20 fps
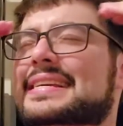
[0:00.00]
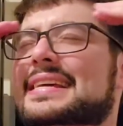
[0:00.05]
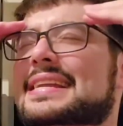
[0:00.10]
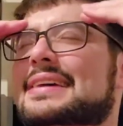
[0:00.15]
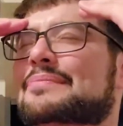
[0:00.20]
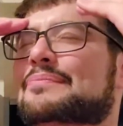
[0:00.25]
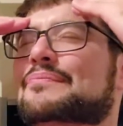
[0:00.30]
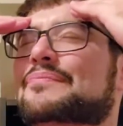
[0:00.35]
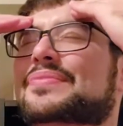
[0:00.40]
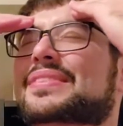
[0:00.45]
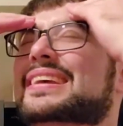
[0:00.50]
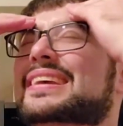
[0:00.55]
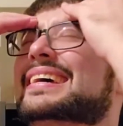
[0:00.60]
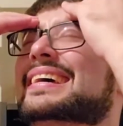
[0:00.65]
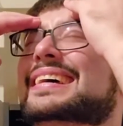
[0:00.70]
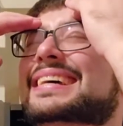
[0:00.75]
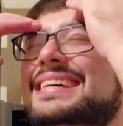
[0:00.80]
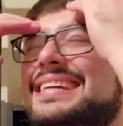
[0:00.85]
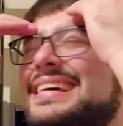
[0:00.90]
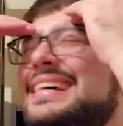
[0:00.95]
gonna...
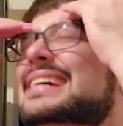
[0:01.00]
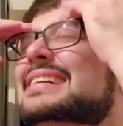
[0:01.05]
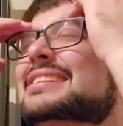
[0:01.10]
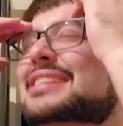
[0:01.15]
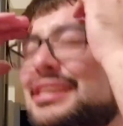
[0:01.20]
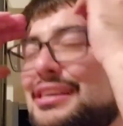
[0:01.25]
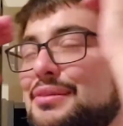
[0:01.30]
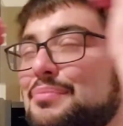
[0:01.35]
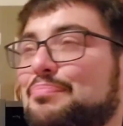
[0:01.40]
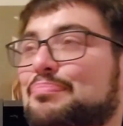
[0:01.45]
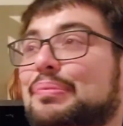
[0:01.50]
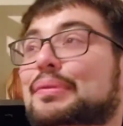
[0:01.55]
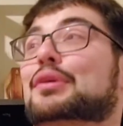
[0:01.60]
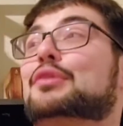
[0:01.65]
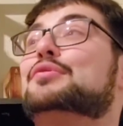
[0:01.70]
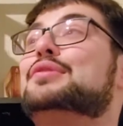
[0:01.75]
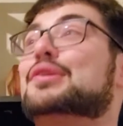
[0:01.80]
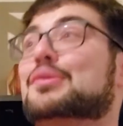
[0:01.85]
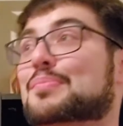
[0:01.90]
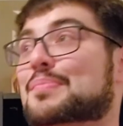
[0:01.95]
It's gonna
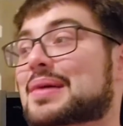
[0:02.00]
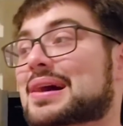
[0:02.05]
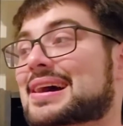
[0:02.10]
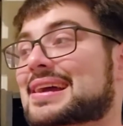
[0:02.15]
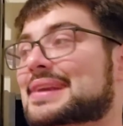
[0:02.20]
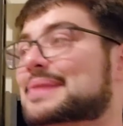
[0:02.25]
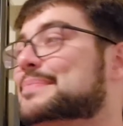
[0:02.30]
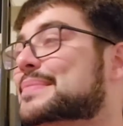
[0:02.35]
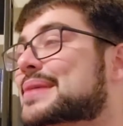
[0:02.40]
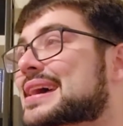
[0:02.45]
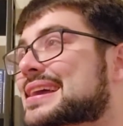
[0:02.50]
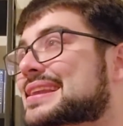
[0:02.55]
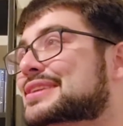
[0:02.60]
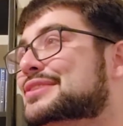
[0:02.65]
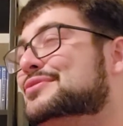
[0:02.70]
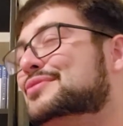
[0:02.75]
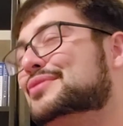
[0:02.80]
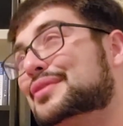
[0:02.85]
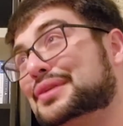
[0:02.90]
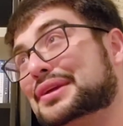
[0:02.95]
blow your mind, man.
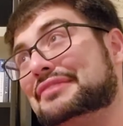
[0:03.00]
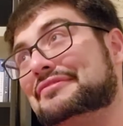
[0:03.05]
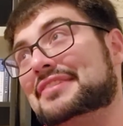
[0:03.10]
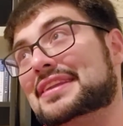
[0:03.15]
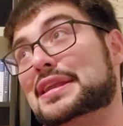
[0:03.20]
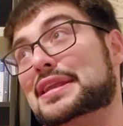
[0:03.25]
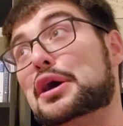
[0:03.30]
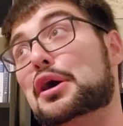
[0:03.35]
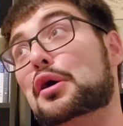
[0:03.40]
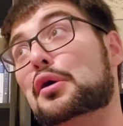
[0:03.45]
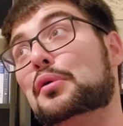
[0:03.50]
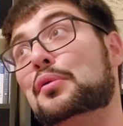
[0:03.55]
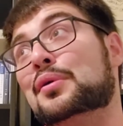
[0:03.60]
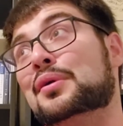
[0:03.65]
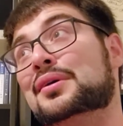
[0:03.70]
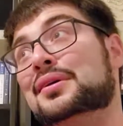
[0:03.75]
You don't even know.